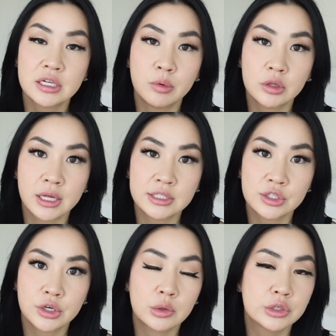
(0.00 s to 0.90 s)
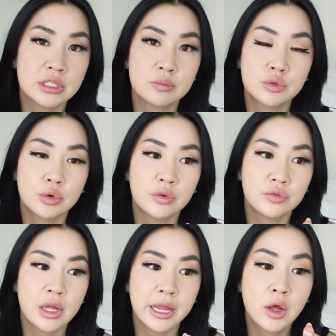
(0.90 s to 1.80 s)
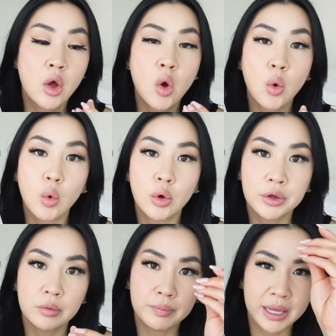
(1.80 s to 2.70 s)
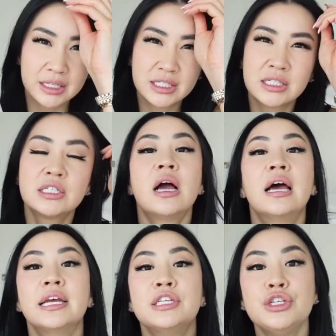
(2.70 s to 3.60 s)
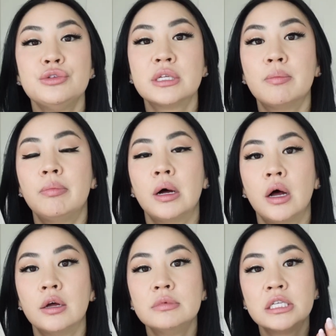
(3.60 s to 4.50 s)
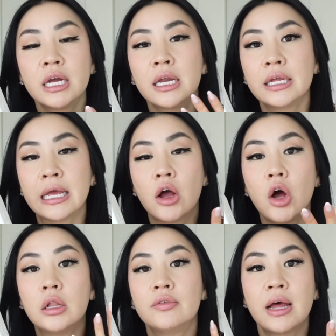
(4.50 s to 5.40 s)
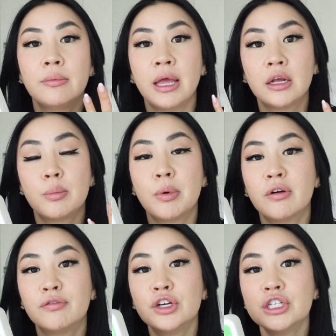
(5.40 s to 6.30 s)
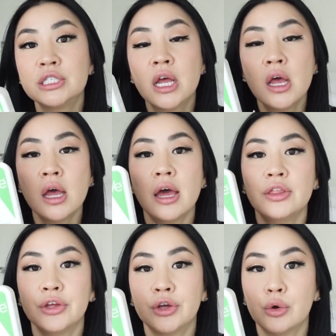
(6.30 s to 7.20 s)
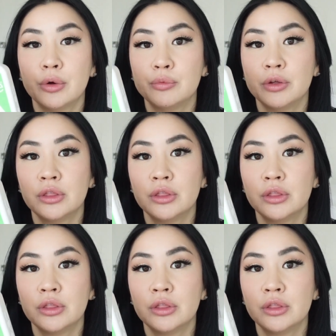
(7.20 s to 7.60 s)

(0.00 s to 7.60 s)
double cleanser or some sort of like oil-based. I like to use a balm to kind of get all of that makeup off first and then go in with